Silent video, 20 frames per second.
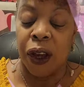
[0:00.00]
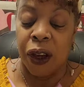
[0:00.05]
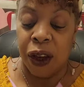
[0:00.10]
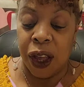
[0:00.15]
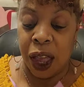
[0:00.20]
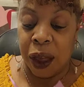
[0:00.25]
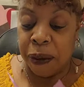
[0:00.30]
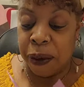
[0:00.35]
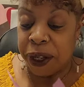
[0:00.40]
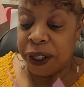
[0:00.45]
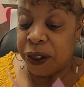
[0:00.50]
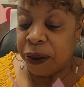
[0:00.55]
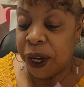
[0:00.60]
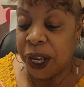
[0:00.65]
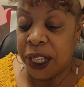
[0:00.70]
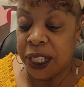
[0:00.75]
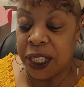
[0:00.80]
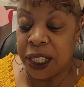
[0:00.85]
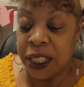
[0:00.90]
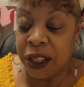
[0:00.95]
Okay, my
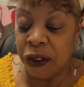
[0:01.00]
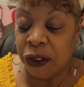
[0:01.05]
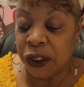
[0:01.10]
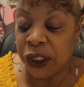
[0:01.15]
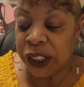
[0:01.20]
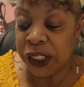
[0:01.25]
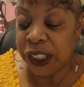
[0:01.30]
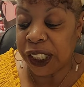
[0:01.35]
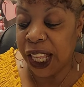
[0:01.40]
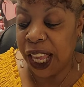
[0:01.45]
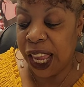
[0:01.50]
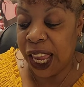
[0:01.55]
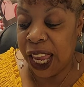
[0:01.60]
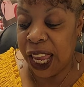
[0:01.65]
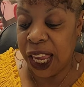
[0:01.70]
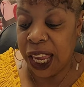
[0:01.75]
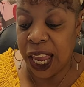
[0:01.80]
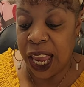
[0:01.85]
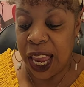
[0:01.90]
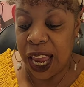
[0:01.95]
sweets. The first
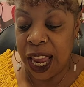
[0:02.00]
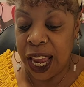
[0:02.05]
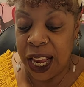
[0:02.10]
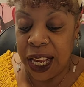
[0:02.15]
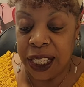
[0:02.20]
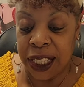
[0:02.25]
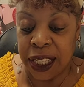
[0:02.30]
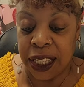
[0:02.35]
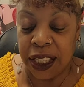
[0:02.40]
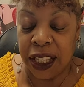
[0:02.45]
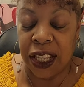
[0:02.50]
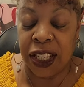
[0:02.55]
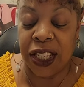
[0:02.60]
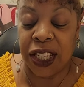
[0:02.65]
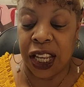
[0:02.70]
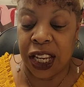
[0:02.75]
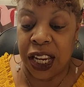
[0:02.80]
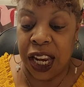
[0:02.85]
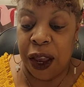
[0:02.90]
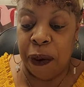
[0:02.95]
thing is the
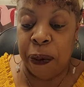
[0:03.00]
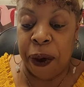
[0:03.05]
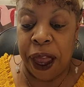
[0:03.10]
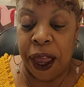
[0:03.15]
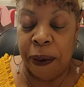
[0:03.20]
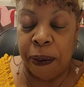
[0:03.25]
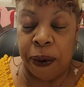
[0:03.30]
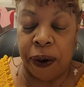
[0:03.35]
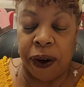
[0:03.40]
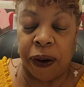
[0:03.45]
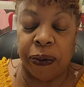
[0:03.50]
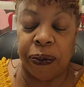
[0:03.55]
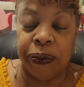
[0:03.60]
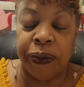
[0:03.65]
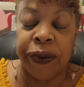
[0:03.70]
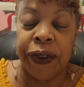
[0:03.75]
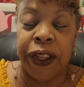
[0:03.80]
Sunday paper.